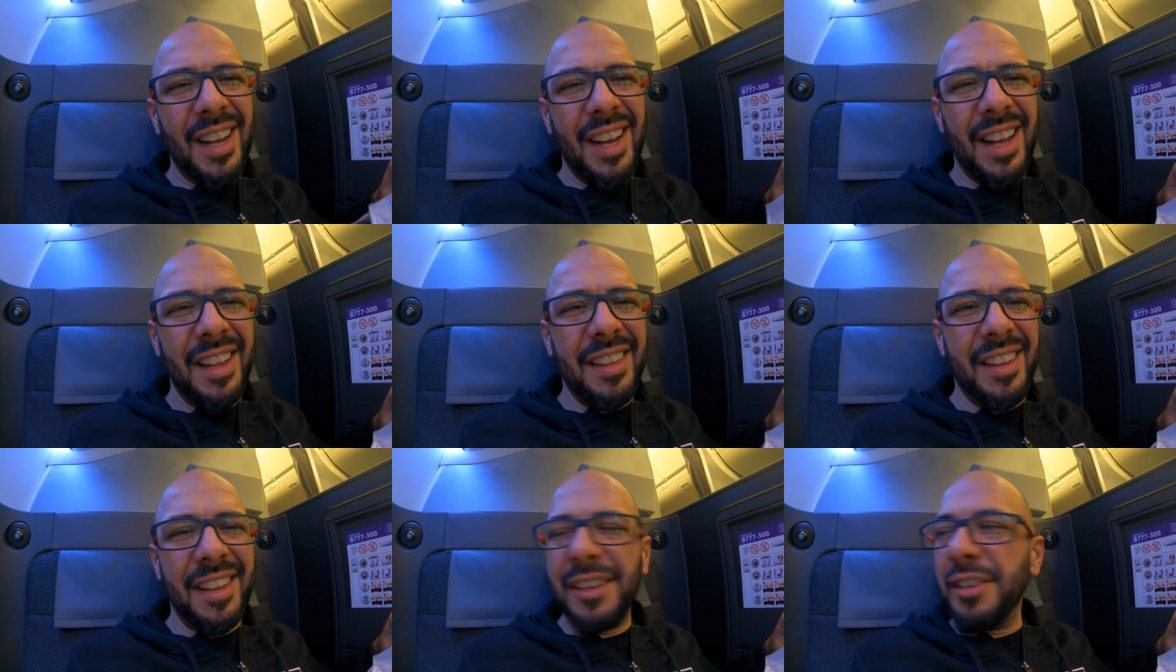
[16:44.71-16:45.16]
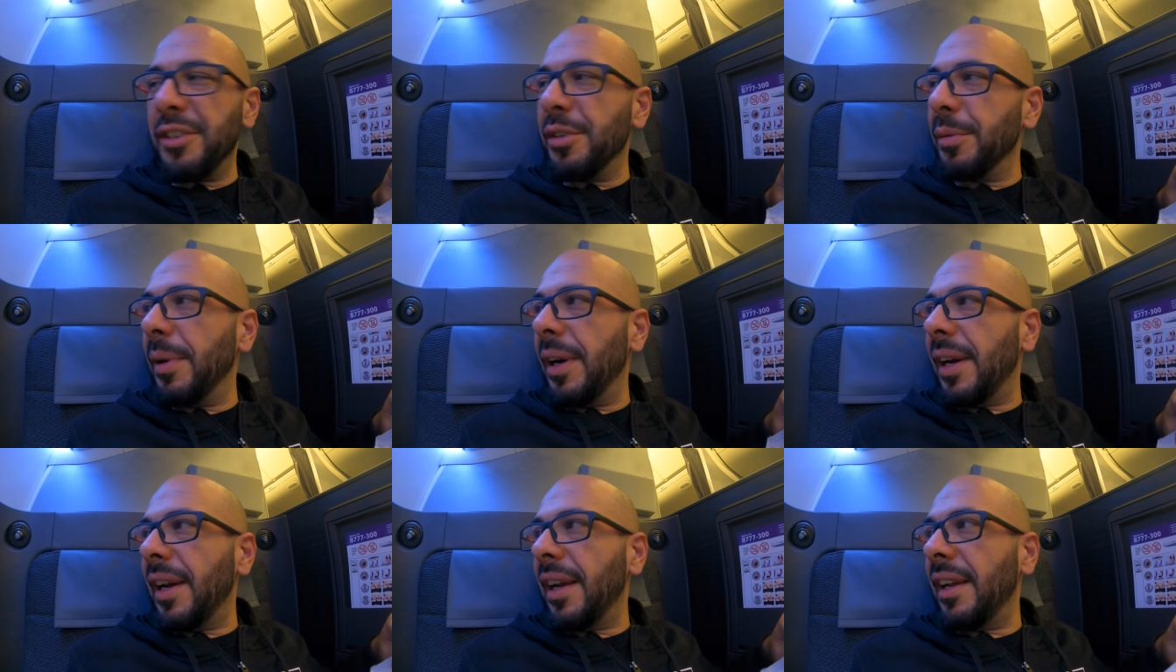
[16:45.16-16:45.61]
and then
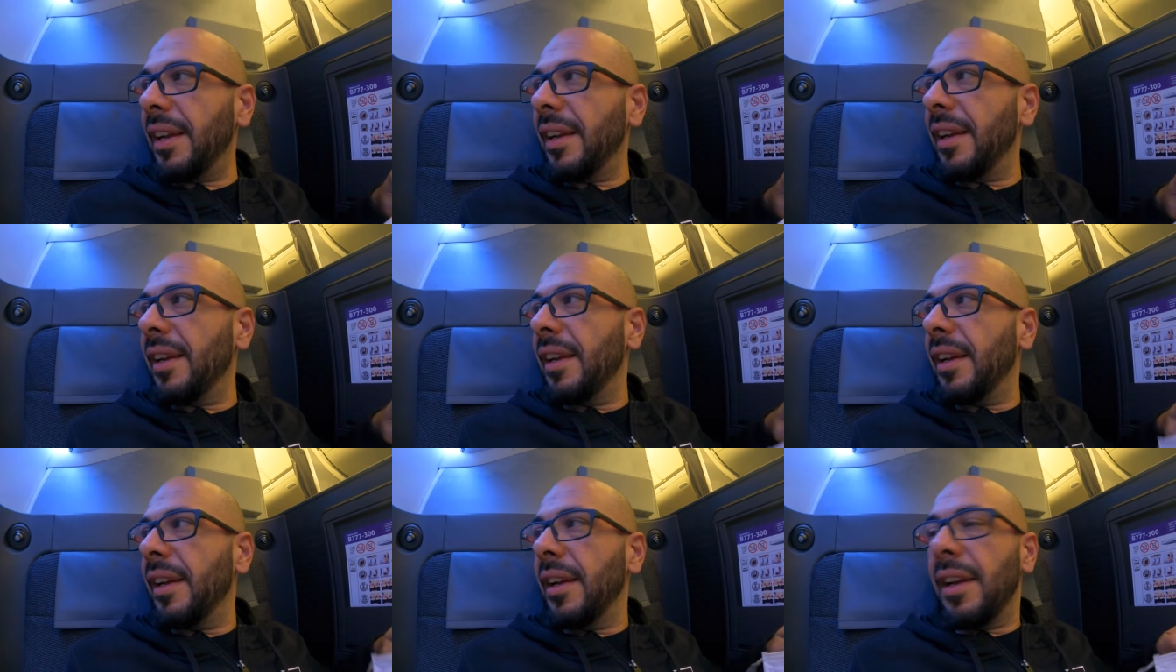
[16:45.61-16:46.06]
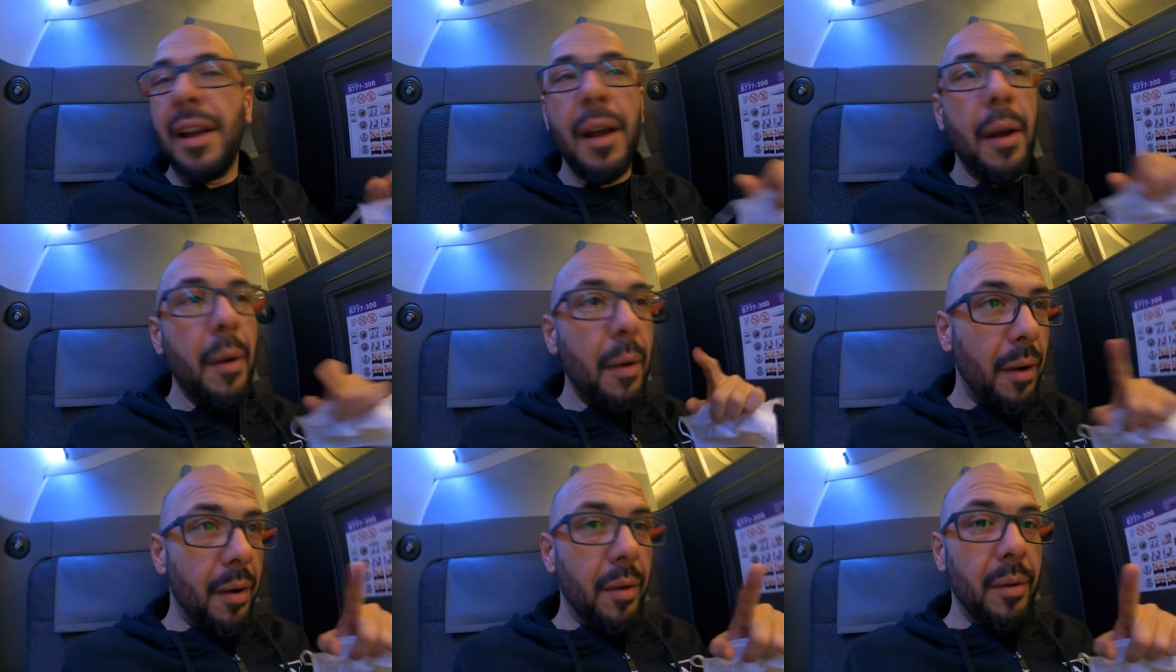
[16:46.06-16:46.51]
Dubai.
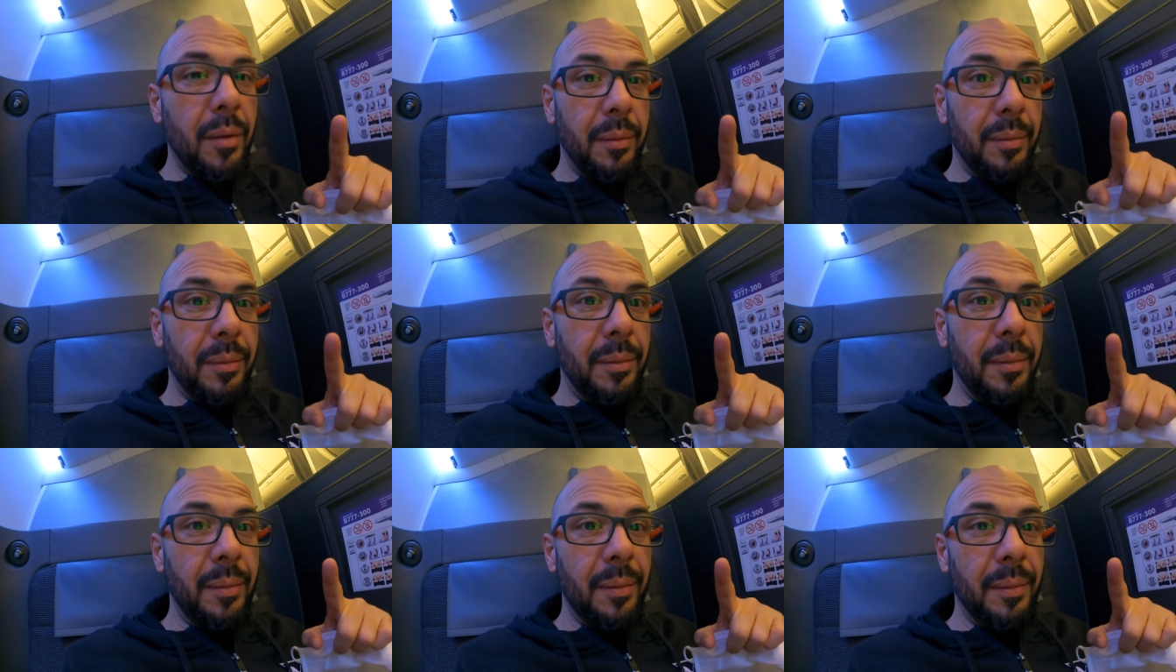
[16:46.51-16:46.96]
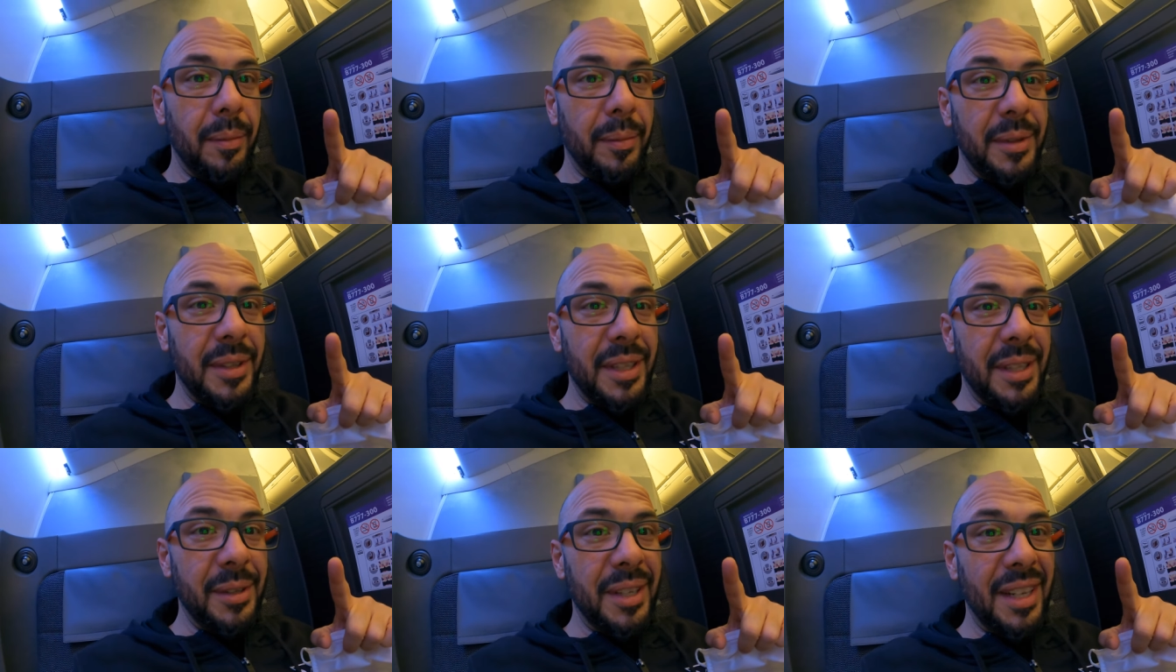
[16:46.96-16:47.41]

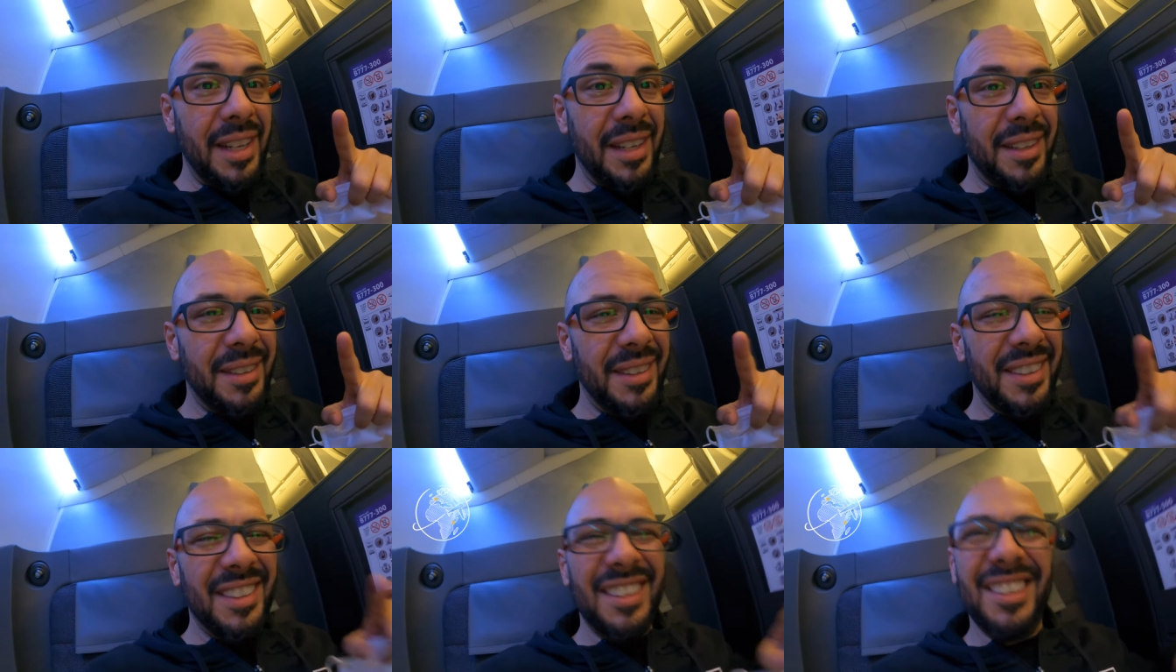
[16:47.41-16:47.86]
See you later.